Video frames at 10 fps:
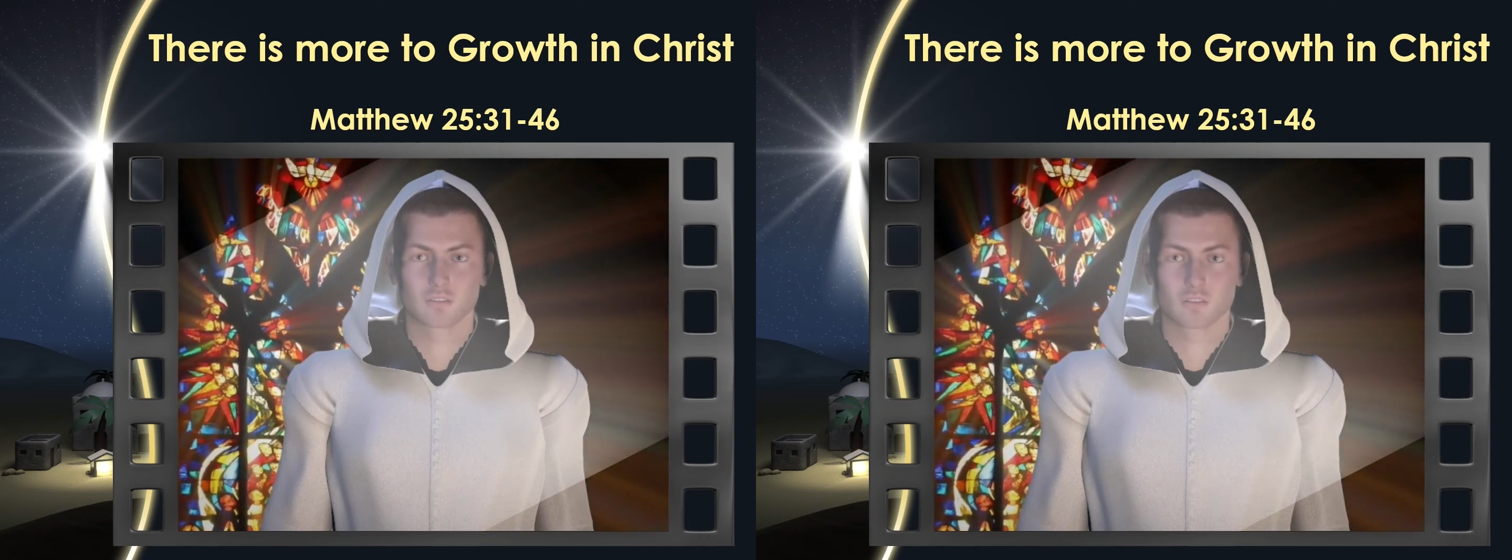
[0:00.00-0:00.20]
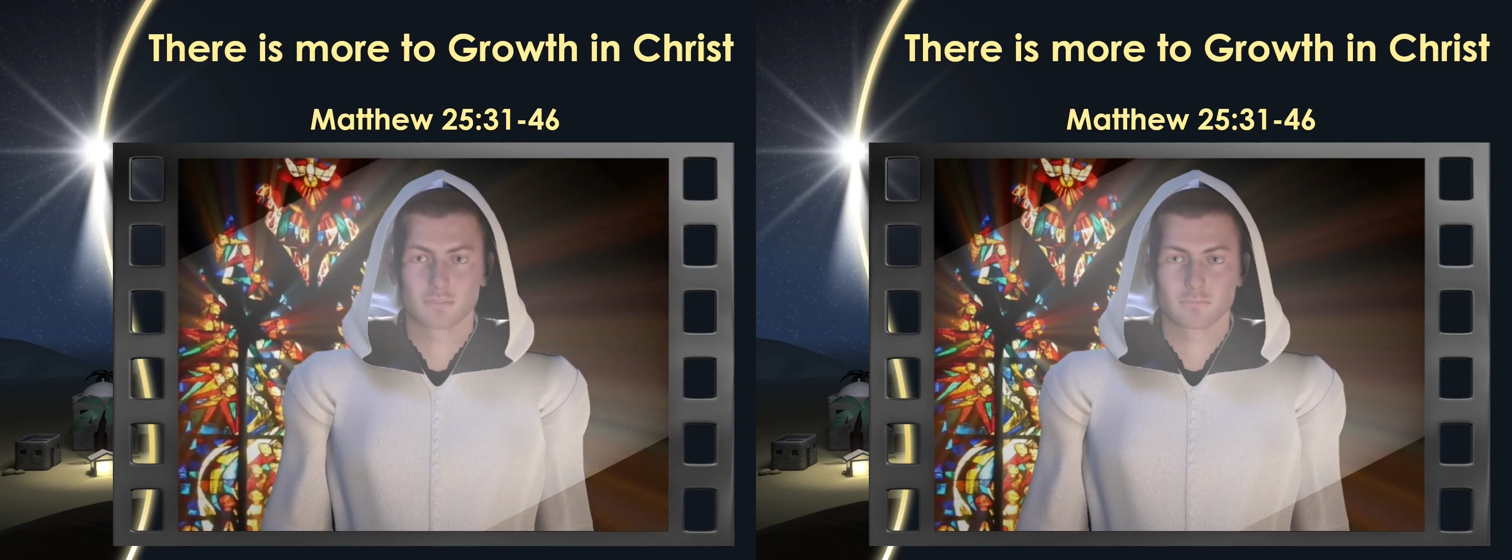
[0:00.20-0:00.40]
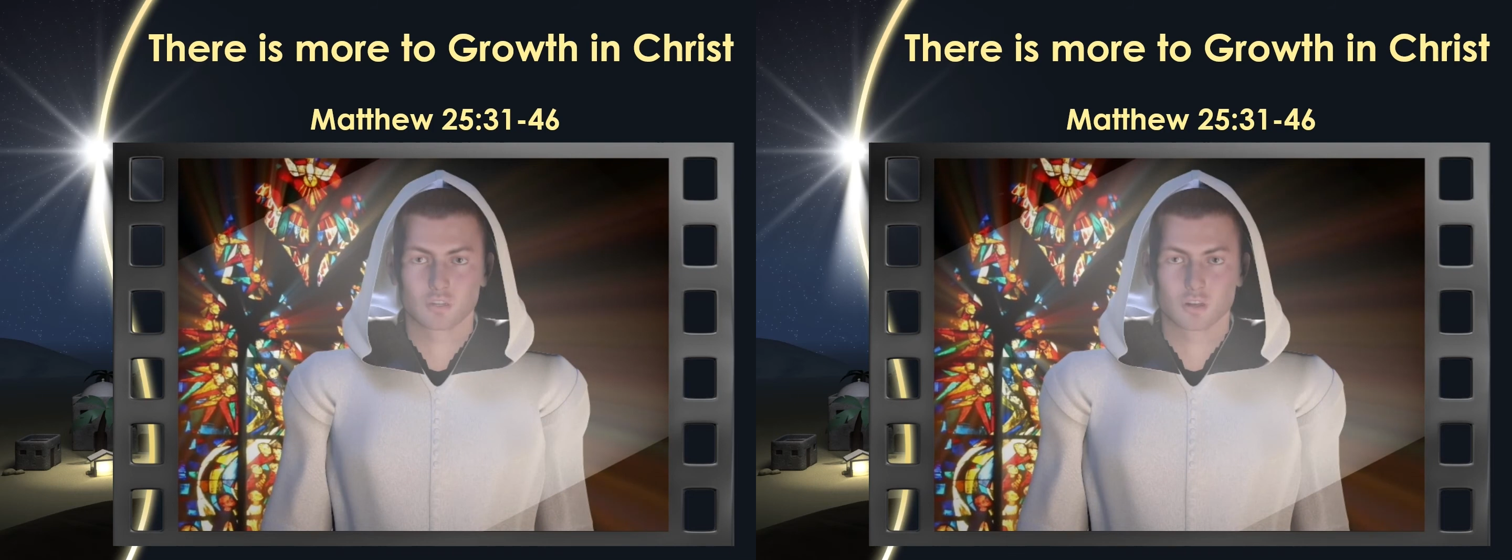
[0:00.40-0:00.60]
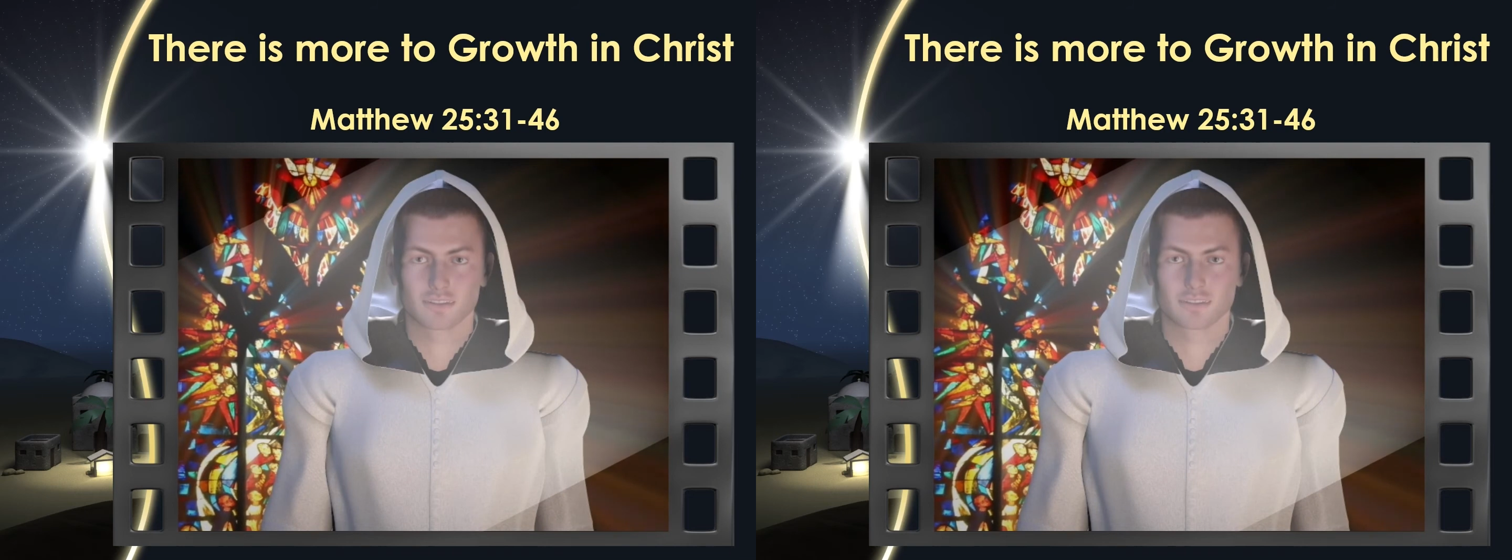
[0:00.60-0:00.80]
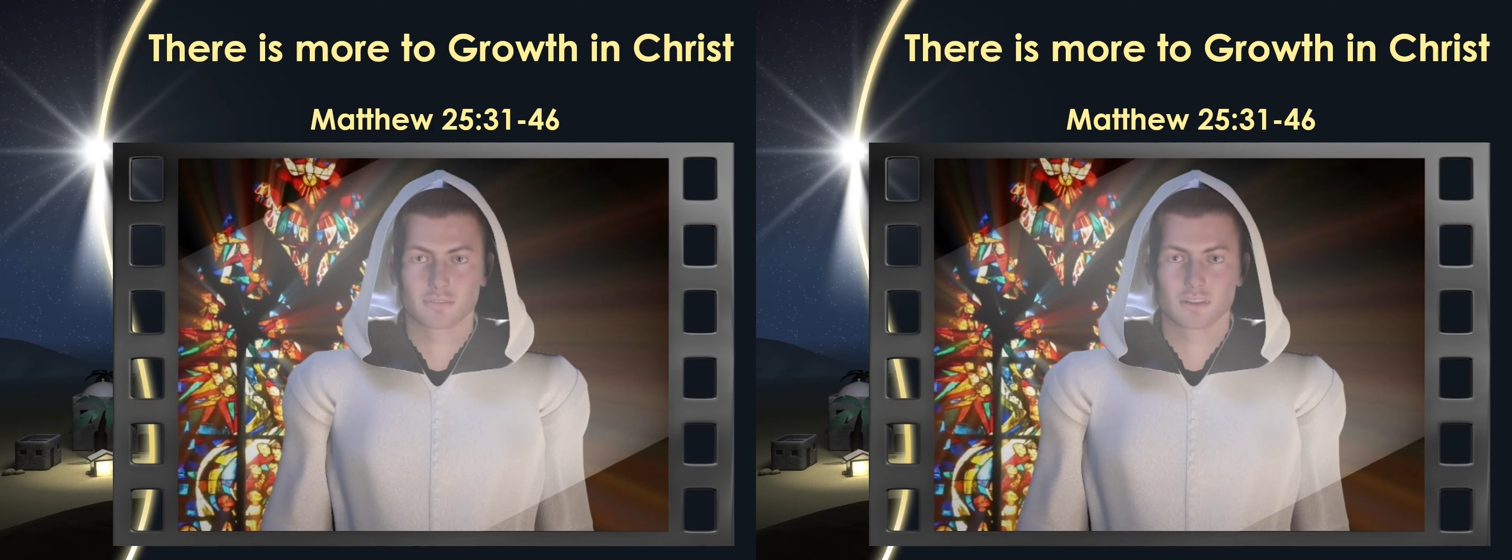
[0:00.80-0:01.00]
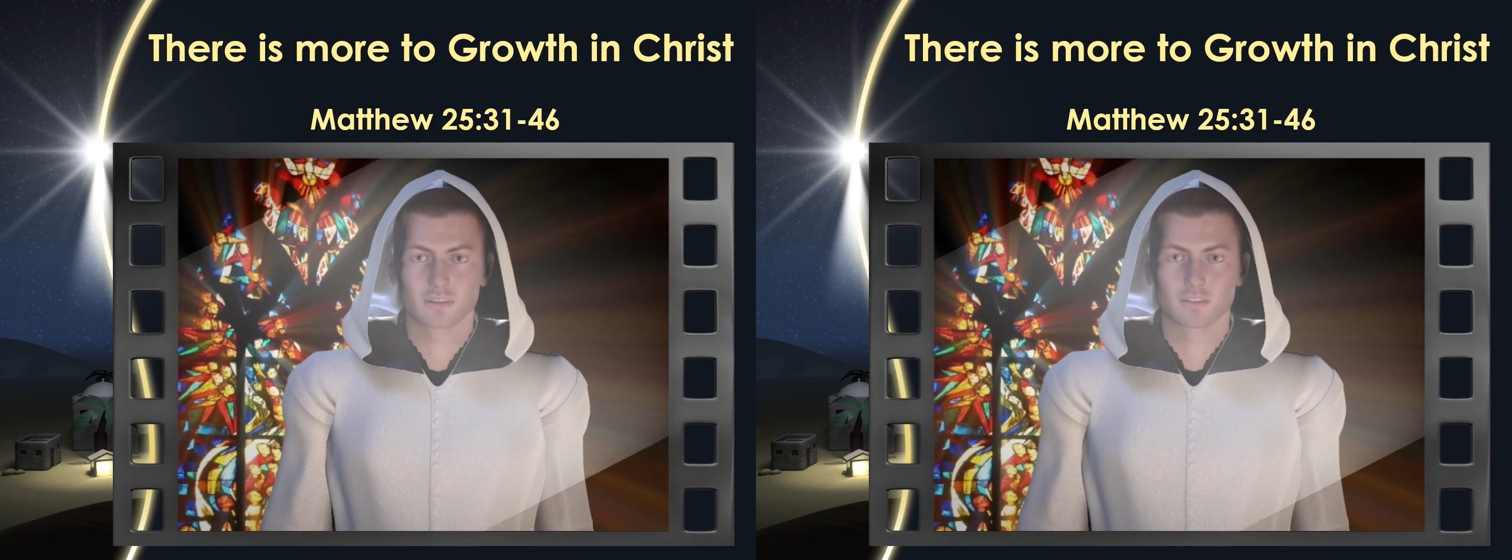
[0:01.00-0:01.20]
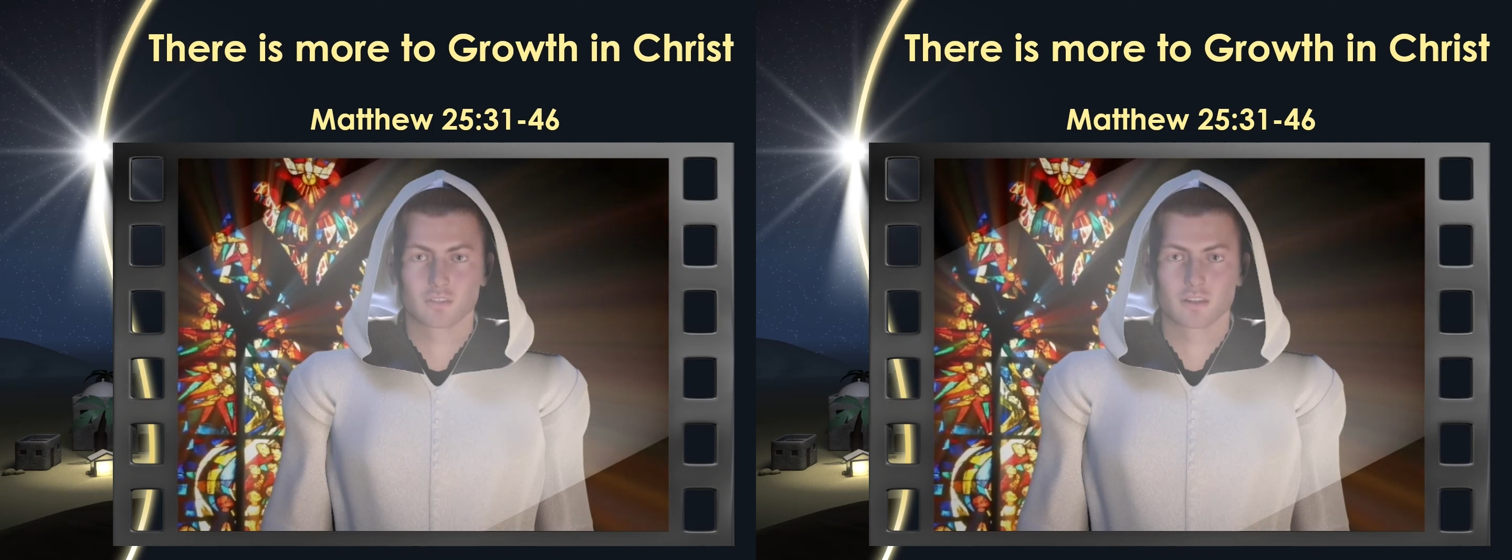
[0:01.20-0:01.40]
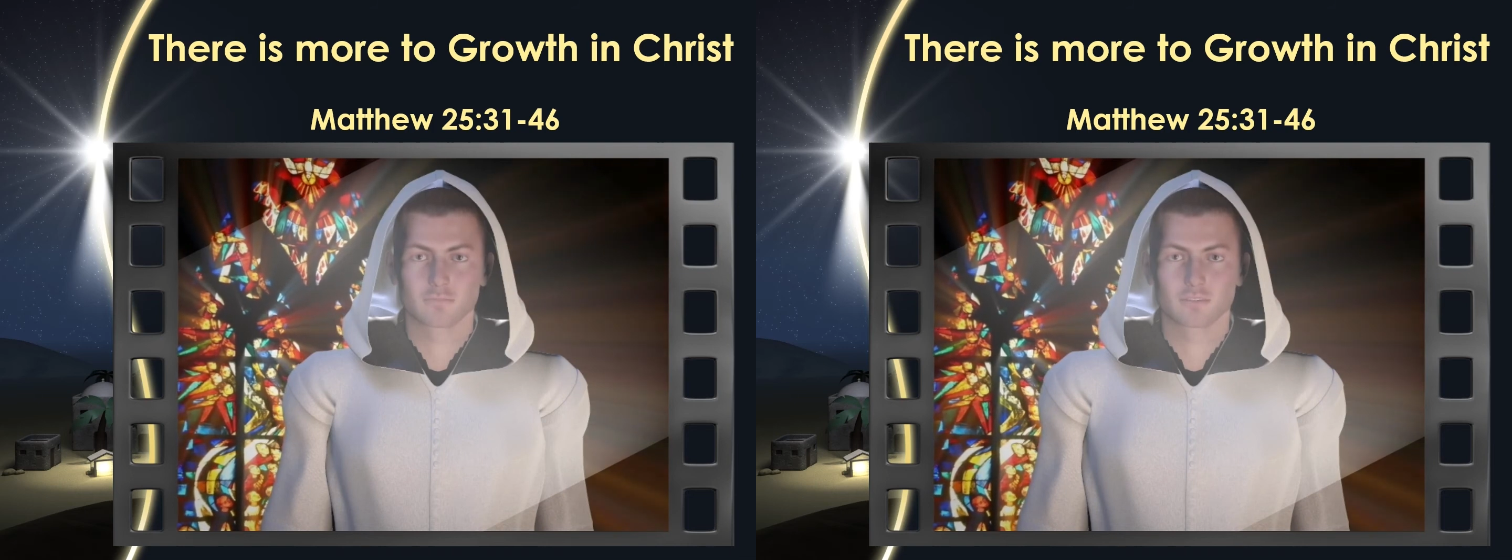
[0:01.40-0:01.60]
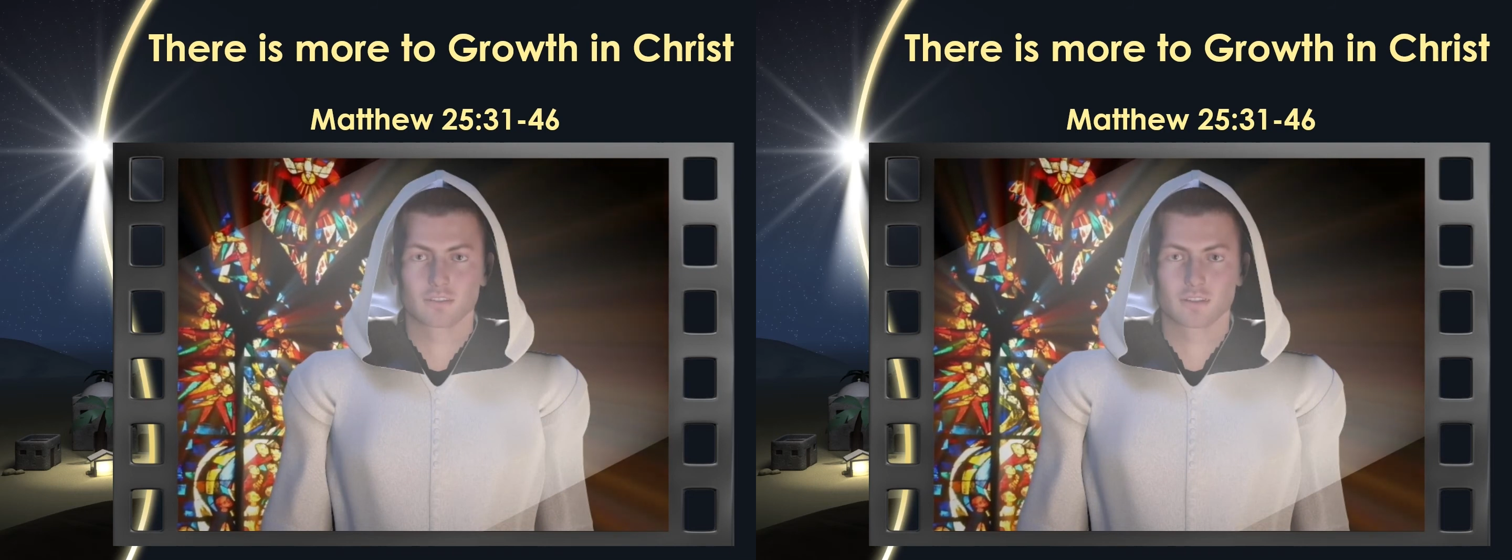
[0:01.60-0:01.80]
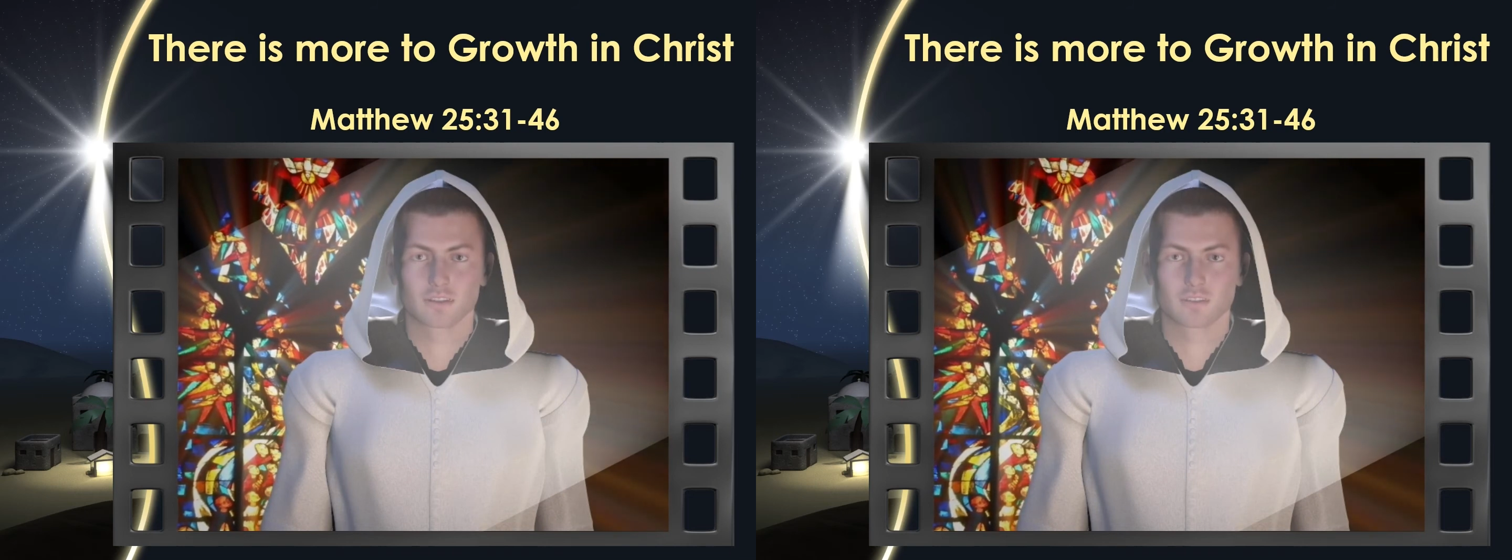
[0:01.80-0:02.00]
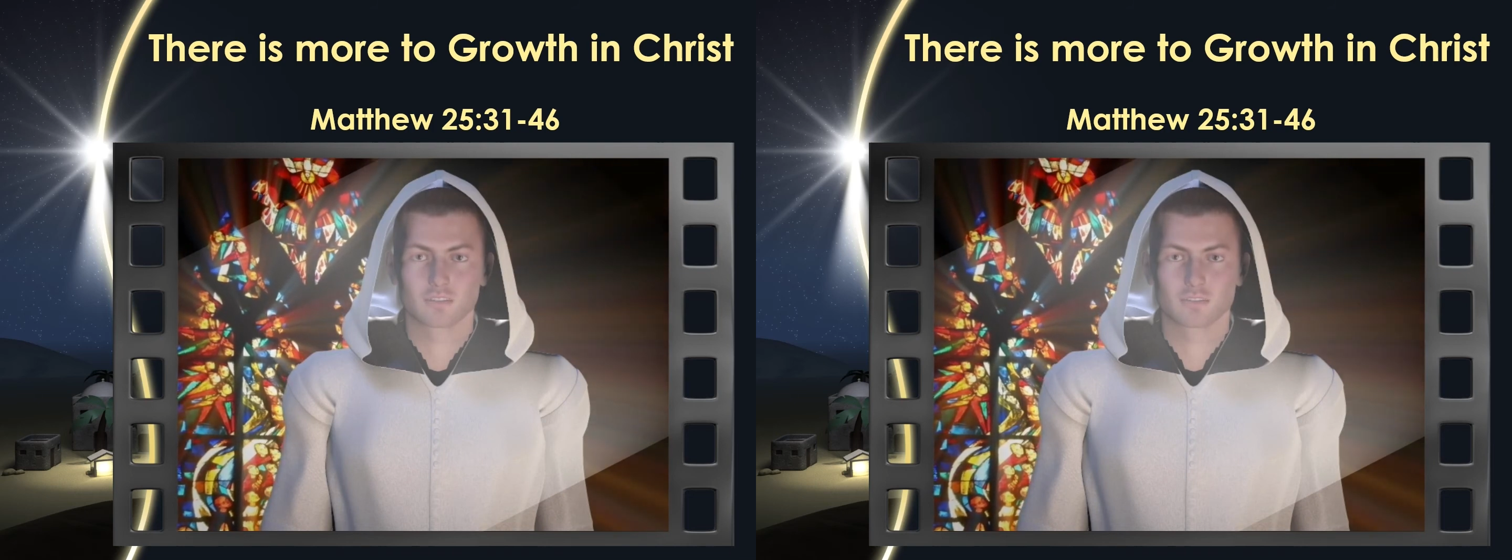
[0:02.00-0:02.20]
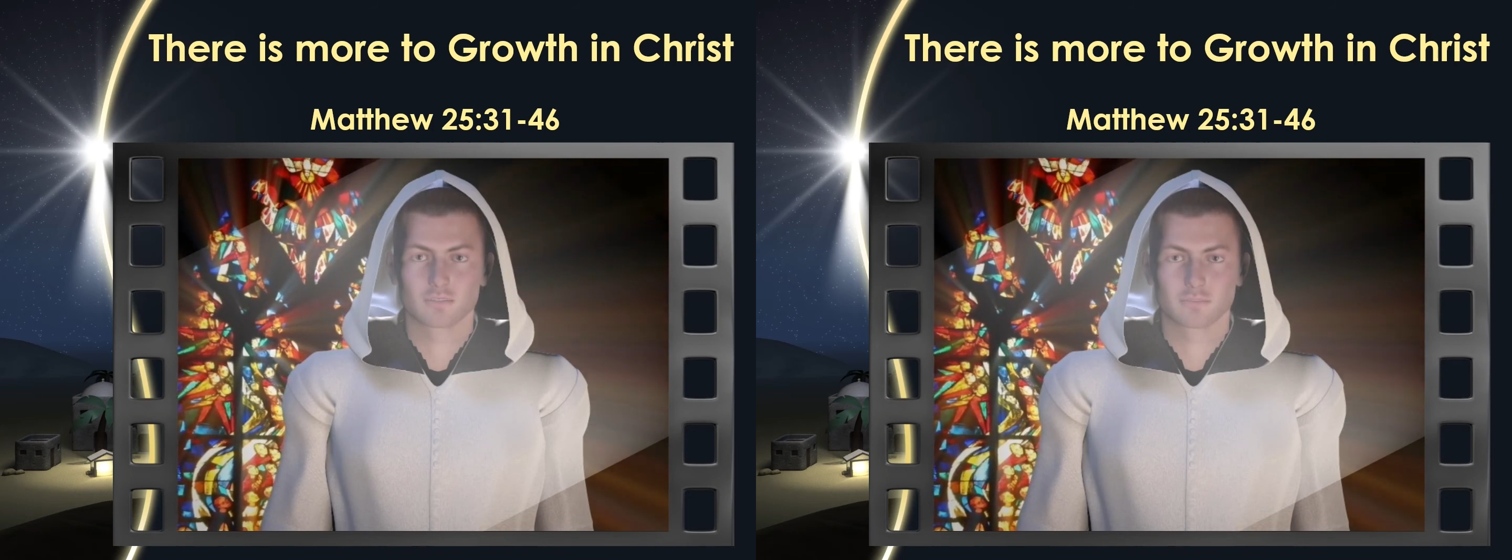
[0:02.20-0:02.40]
Then shall he answer them, saying,